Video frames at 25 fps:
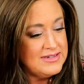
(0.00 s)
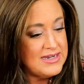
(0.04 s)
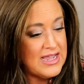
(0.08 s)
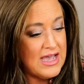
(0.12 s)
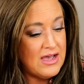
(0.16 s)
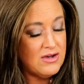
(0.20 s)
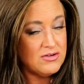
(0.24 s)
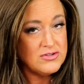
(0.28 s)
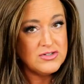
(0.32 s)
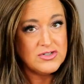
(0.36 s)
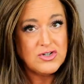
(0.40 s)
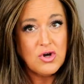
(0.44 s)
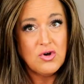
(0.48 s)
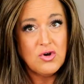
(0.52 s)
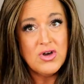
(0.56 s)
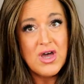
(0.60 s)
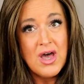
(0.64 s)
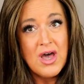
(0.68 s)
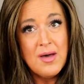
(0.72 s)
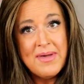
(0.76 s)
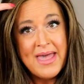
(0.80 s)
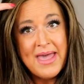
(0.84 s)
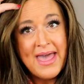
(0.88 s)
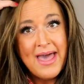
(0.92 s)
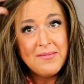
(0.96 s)
Now, don't
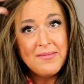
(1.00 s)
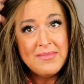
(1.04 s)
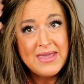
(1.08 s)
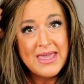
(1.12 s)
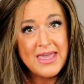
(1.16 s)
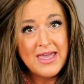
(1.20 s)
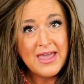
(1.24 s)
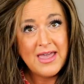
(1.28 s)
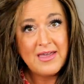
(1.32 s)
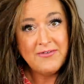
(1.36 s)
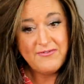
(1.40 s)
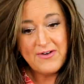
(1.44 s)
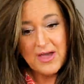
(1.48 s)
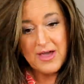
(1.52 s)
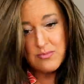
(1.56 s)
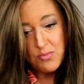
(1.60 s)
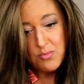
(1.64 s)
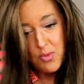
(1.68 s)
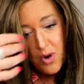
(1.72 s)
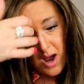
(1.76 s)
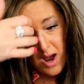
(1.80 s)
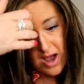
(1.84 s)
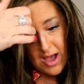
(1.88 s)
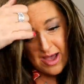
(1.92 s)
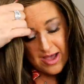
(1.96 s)
come at me if
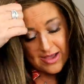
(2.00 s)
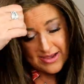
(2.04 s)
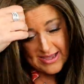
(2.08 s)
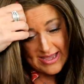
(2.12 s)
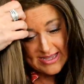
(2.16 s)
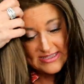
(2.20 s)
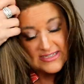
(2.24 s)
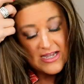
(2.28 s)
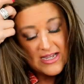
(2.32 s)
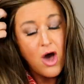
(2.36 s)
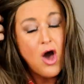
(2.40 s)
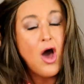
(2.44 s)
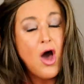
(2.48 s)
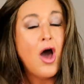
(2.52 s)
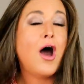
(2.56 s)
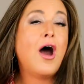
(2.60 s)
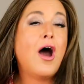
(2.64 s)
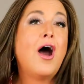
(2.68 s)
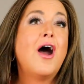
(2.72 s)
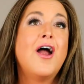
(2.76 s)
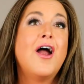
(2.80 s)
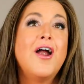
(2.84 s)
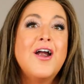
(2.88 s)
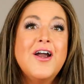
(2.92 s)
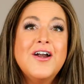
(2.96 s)
I'm wrong. It's
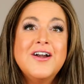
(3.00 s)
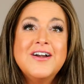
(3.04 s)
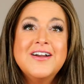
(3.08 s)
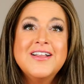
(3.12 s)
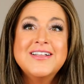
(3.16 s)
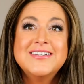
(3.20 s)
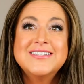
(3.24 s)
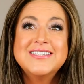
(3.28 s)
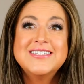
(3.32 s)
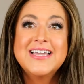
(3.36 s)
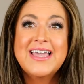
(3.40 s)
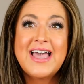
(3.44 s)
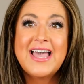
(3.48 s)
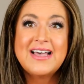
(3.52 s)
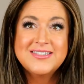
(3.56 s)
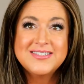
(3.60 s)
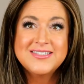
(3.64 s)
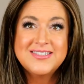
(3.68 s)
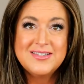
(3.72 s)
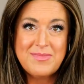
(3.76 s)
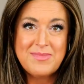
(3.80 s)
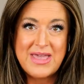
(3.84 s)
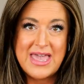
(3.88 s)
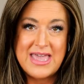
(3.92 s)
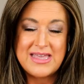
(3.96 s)
hard to
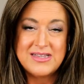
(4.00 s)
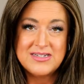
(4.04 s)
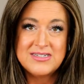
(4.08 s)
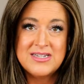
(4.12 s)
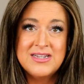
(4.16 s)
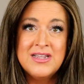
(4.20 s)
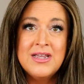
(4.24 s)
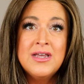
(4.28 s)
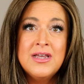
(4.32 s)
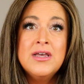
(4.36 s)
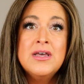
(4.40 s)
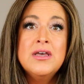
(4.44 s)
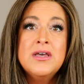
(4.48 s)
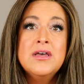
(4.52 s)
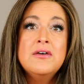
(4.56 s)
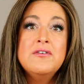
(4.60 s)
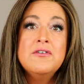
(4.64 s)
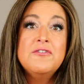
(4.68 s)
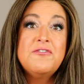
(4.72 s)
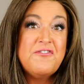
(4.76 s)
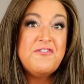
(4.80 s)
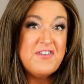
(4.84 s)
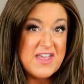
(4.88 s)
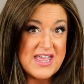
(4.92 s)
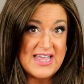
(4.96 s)
guesstimate.
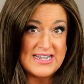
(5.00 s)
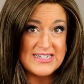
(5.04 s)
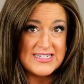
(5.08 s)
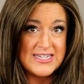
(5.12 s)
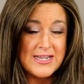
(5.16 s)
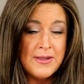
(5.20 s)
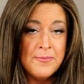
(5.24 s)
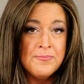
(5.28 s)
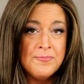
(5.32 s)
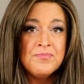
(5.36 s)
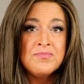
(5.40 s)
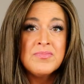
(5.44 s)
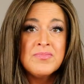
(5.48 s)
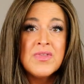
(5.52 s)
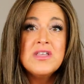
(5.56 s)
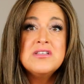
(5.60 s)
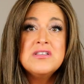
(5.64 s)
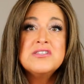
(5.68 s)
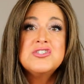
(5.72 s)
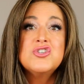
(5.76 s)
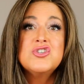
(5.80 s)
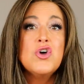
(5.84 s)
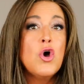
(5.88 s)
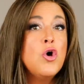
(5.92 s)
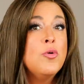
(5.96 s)
Fit.
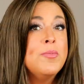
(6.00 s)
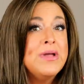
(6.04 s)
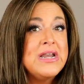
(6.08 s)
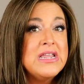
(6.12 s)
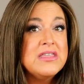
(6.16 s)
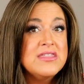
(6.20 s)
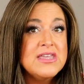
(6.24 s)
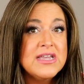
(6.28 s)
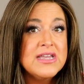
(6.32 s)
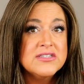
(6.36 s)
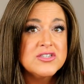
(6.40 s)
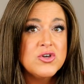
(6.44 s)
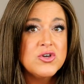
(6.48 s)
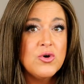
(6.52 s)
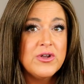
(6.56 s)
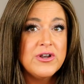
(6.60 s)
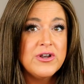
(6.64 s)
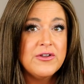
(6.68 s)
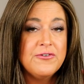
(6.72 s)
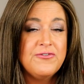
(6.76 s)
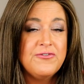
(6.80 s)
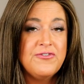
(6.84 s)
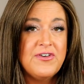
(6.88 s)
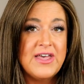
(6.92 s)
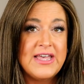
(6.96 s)
So many things go
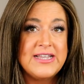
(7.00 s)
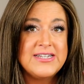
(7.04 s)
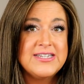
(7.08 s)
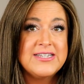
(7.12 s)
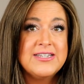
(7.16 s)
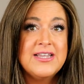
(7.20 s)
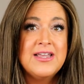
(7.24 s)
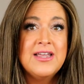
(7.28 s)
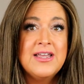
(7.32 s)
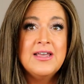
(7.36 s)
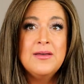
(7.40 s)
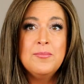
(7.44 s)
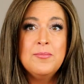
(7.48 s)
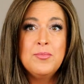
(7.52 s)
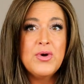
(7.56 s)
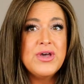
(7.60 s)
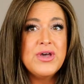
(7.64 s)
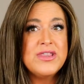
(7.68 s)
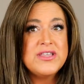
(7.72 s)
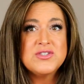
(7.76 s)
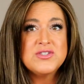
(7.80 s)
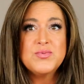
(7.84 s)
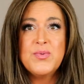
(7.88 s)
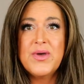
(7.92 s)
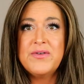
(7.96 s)
into fit.
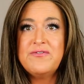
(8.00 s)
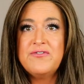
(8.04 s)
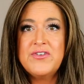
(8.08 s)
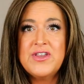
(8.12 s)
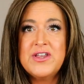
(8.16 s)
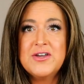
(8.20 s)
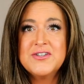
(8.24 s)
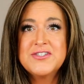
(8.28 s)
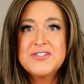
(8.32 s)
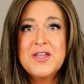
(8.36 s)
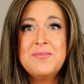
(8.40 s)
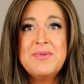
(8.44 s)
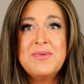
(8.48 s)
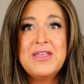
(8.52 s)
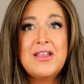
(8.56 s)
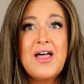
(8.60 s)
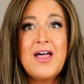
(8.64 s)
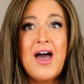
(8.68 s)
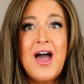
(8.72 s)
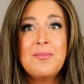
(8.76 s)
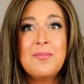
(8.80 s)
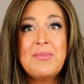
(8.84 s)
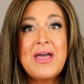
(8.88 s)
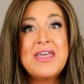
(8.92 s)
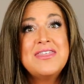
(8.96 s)
Boy, this video is going to be
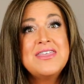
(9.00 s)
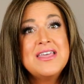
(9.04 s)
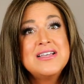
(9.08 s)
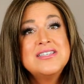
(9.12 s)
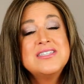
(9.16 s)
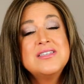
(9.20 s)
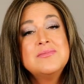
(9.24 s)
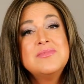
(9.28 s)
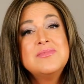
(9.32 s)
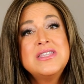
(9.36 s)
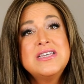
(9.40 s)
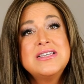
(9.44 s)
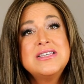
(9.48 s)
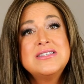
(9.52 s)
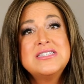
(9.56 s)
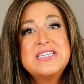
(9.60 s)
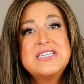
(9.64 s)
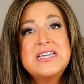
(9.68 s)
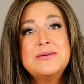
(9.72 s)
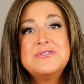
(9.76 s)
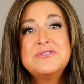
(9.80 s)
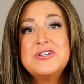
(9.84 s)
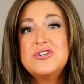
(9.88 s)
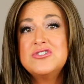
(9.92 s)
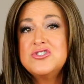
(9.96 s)
long, but I think some of these
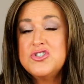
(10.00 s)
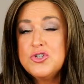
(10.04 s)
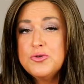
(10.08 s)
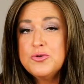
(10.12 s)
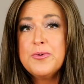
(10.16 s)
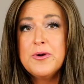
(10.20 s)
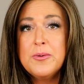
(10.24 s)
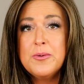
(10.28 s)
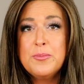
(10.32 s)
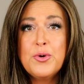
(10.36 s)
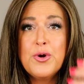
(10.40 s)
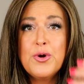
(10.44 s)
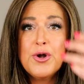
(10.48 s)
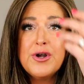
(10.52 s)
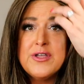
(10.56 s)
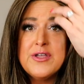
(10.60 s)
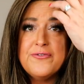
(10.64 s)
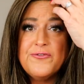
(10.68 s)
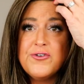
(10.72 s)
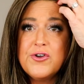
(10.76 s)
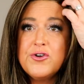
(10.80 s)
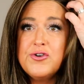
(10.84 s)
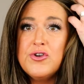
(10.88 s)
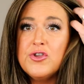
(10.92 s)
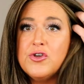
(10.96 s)
tips are super
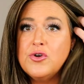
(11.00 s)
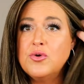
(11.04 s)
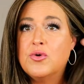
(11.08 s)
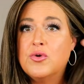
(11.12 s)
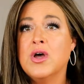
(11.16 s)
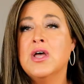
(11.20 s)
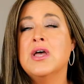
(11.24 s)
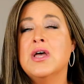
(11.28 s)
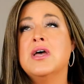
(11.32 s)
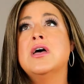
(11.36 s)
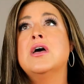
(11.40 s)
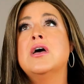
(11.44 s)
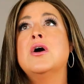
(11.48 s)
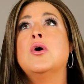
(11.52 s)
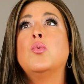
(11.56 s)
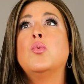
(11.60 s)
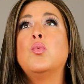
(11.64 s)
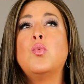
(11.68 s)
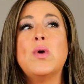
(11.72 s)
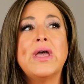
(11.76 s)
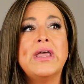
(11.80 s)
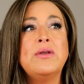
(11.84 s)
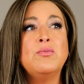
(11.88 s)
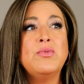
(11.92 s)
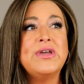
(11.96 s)
important if you're new.
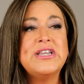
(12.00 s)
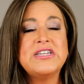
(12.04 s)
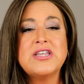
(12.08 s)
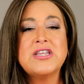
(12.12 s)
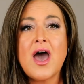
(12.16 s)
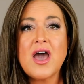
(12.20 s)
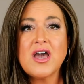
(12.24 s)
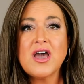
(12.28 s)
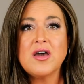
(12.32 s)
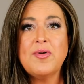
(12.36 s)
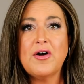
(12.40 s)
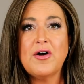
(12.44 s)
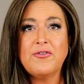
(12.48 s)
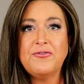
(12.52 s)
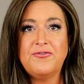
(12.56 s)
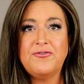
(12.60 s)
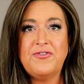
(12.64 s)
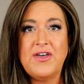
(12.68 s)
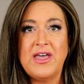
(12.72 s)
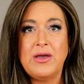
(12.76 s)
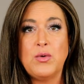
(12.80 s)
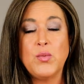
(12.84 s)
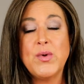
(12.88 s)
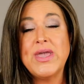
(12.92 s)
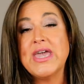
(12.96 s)
When we talk about
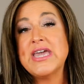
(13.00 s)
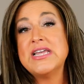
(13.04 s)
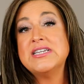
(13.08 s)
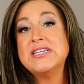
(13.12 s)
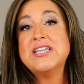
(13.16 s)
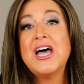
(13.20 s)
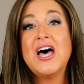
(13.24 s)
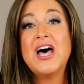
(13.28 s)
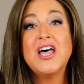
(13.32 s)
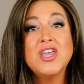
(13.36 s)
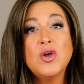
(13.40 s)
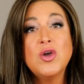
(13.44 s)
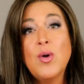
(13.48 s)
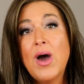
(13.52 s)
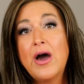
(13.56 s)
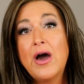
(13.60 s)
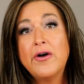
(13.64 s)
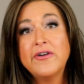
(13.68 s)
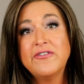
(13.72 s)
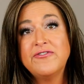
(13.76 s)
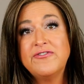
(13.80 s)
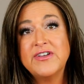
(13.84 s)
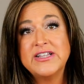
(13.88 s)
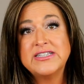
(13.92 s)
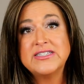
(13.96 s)
fit, we can tell you
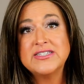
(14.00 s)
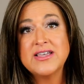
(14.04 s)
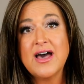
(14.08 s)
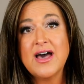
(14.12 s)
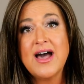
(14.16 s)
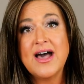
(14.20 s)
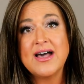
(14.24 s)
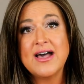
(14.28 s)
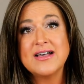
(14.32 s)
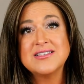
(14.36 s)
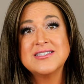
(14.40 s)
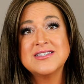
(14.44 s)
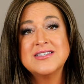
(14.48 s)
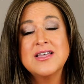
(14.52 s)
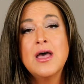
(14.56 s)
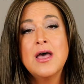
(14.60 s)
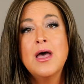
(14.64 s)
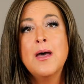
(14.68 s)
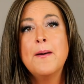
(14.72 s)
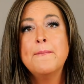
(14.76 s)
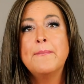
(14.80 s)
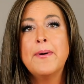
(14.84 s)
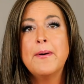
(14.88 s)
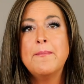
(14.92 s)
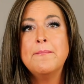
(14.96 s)
how it fits us,
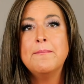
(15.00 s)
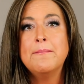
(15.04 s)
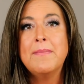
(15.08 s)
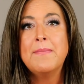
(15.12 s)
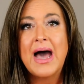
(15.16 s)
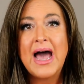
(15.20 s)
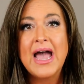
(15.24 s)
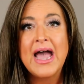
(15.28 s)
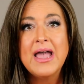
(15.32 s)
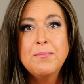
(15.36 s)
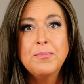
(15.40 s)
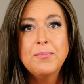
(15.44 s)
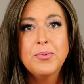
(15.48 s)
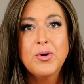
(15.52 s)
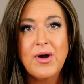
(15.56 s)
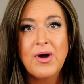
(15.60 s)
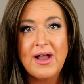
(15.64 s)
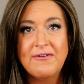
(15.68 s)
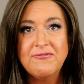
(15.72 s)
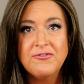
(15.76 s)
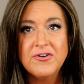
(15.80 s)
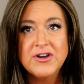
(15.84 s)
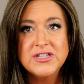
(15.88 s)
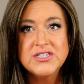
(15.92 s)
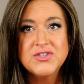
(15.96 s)
but my
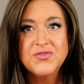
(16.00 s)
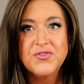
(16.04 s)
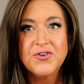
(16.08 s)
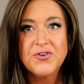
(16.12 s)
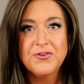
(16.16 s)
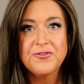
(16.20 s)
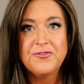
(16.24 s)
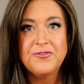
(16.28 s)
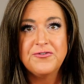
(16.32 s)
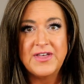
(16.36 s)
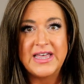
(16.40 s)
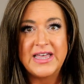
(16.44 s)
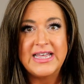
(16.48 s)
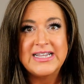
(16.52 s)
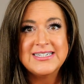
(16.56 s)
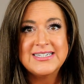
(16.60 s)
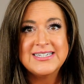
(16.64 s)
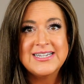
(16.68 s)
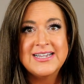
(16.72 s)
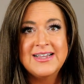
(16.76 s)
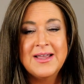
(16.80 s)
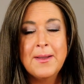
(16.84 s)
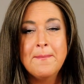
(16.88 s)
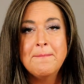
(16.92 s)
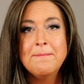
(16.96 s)
preference for
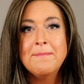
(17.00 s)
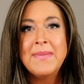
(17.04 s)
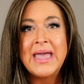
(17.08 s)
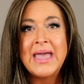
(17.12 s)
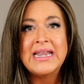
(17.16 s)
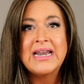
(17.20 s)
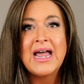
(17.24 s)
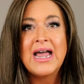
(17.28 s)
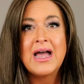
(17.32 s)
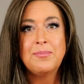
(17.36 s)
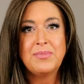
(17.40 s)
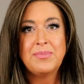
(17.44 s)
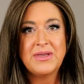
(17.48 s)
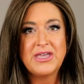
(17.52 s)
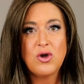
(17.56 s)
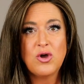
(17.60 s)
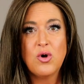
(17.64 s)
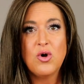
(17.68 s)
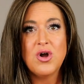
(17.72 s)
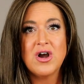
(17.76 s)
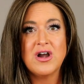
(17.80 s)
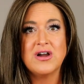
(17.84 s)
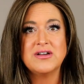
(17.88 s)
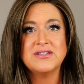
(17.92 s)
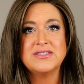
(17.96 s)
fit may not be
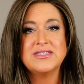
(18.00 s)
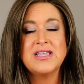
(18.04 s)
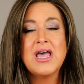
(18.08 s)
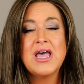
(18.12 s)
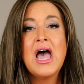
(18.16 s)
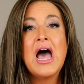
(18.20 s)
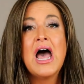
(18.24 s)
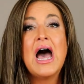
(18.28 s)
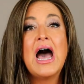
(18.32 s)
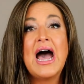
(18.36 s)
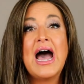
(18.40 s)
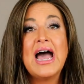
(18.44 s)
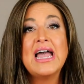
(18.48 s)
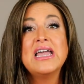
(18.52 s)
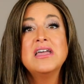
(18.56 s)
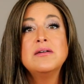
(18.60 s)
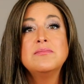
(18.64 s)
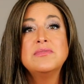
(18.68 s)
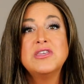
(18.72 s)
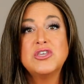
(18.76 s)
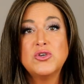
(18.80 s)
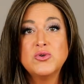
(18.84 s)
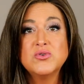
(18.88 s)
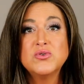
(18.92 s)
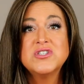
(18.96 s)
yours. I
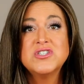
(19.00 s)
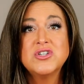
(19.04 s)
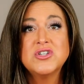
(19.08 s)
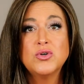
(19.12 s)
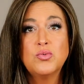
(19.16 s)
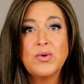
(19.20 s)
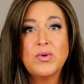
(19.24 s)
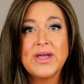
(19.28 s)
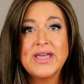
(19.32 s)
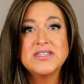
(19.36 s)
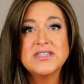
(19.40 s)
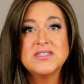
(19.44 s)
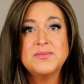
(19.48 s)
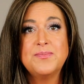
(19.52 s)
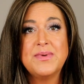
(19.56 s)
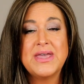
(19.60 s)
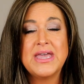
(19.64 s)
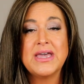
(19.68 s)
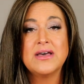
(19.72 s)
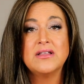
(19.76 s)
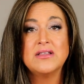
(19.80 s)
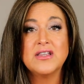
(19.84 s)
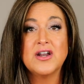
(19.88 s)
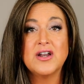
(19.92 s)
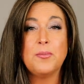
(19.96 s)
am used to wigs
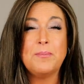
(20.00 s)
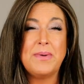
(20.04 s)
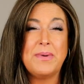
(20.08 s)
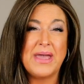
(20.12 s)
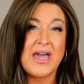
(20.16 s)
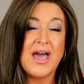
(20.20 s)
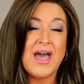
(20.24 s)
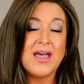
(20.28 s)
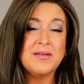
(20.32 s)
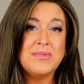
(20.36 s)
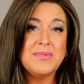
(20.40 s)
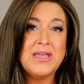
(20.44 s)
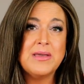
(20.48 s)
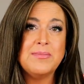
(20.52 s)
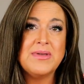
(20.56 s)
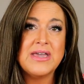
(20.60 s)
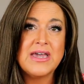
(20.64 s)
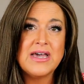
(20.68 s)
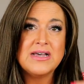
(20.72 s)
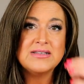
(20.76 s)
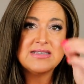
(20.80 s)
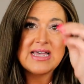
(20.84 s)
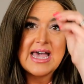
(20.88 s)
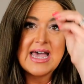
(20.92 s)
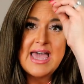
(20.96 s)
being a little big on me
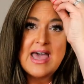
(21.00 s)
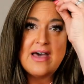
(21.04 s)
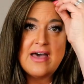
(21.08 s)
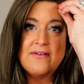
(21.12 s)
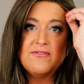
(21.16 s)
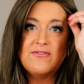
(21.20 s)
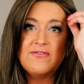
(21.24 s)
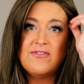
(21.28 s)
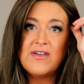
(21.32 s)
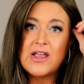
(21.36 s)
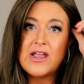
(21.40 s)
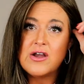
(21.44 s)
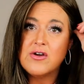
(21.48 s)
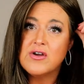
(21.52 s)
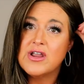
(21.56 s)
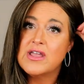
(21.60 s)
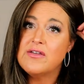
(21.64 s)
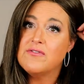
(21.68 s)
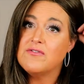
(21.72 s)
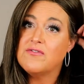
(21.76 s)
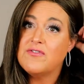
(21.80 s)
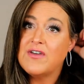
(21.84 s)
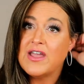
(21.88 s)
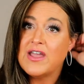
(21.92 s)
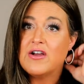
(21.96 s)
because I have
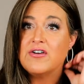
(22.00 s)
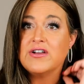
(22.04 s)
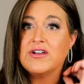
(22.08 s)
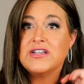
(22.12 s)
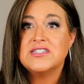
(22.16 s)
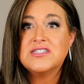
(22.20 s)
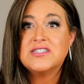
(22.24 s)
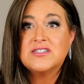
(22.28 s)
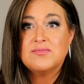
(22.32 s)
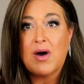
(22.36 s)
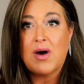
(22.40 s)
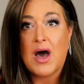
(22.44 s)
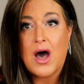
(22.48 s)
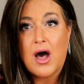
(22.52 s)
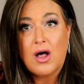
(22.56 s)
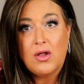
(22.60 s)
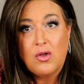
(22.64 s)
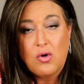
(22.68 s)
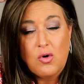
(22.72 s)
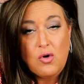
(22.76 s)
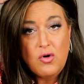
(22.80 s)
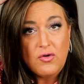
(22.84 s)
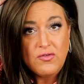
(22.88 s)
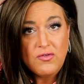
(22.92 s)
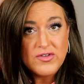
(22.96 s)
very, very
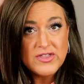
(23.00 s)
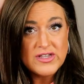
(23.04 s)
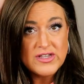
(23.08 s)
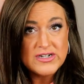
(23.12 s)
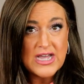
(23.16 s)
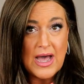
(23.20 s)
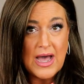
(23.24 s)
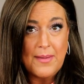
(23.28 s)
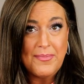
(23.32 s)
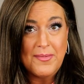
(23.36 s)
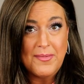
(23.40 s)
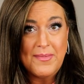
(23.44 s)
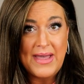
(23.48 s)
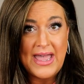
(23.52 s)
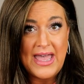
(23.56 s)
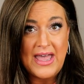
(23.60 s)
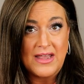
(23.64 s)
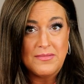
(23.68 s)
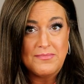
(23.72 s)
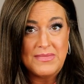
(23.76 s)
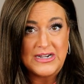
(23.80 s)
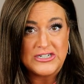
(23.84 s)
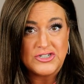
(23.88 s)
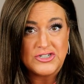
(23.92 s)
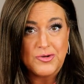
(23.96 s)
small over the top of my
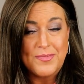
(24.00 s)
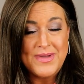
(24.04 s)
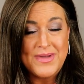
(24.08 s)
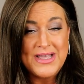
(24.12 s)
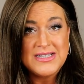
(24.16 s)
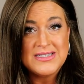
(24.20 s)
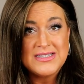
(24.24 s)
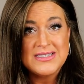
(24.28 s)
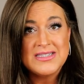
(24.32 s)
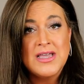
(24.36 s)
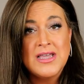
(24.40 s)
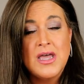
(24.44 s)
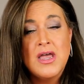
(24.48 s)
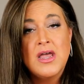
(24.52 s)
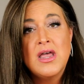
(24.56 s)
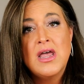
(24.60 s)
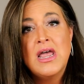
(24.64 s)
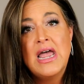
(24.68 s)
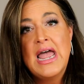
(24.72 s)
head measurements.